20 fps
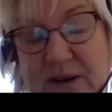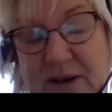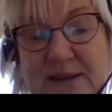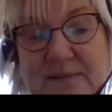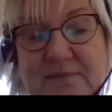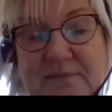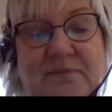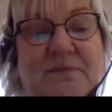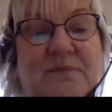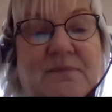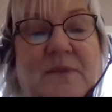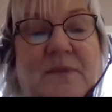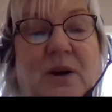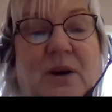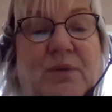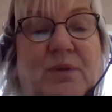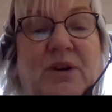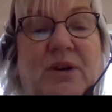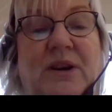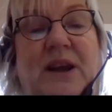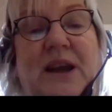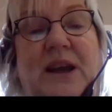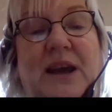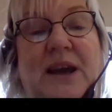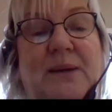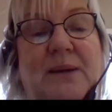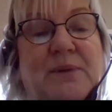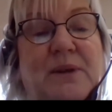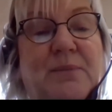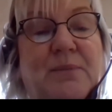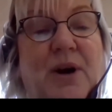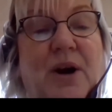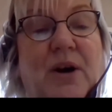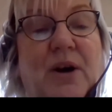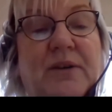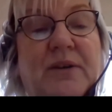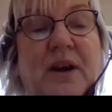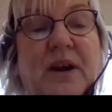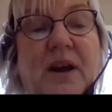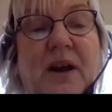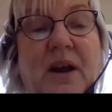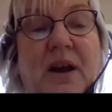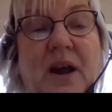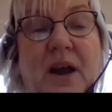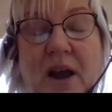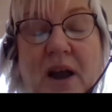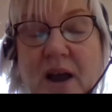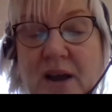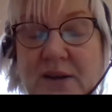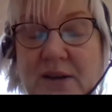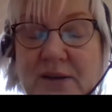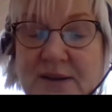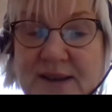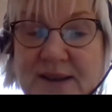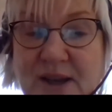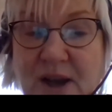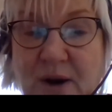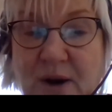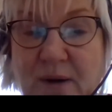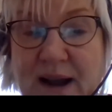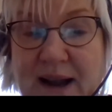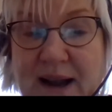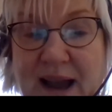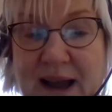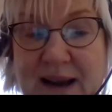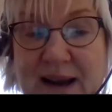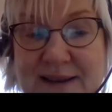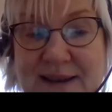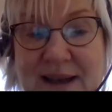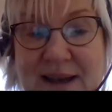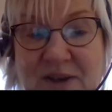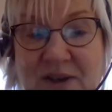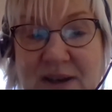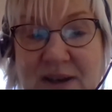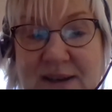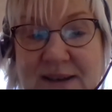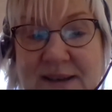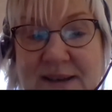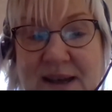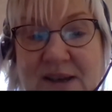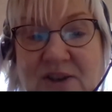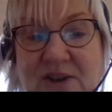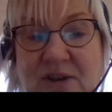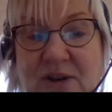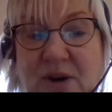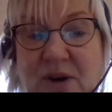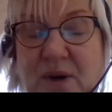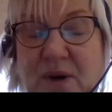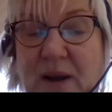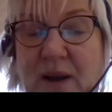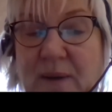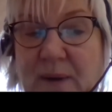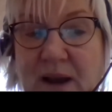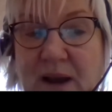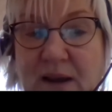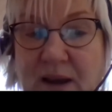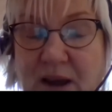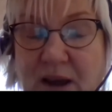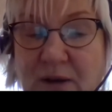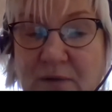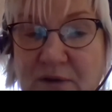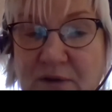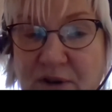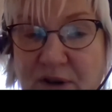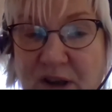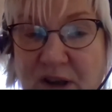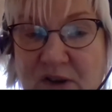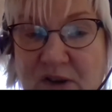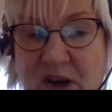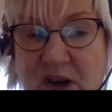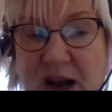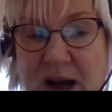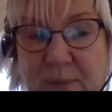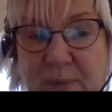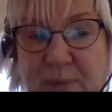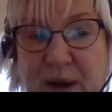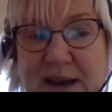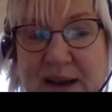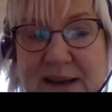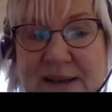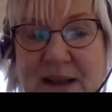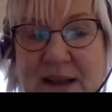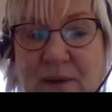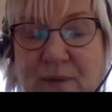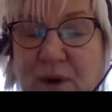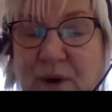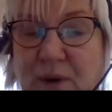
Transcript: to, I'm going to keep them on. So again, as Angela said, you know your child best. If